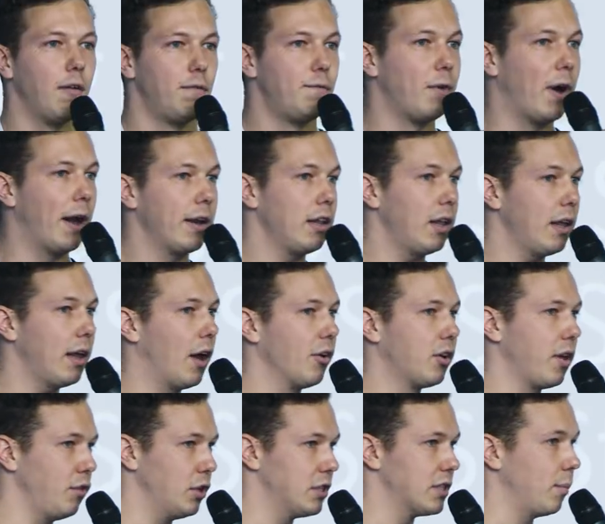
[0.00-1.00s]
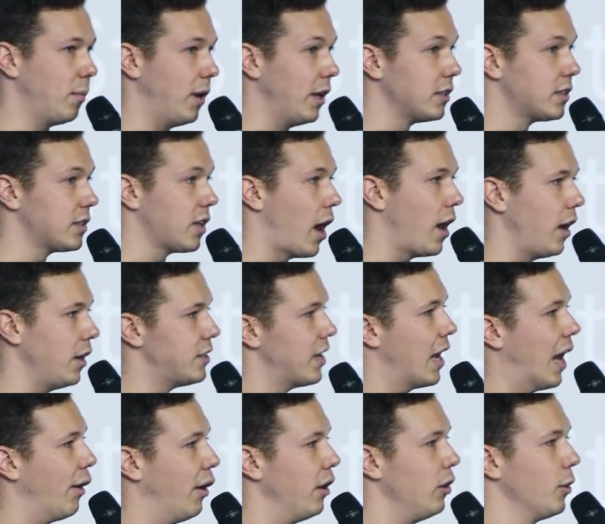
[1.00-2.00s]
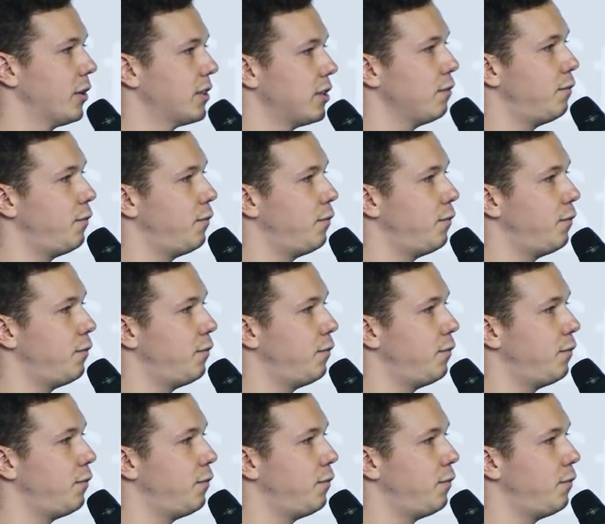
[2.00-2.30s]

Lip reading: And finally, I'll give you some insight into how it looks